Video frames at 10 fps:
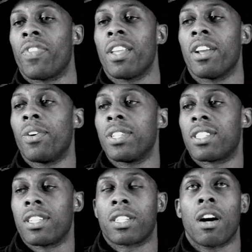you know, it's
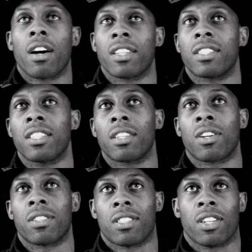the talking to
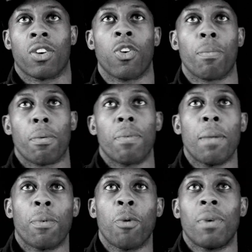the, the corporate it's
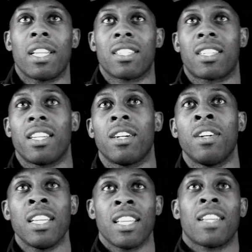people. Everything it's still,
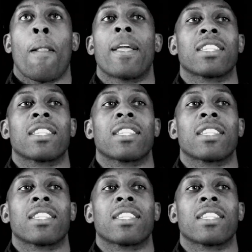is social.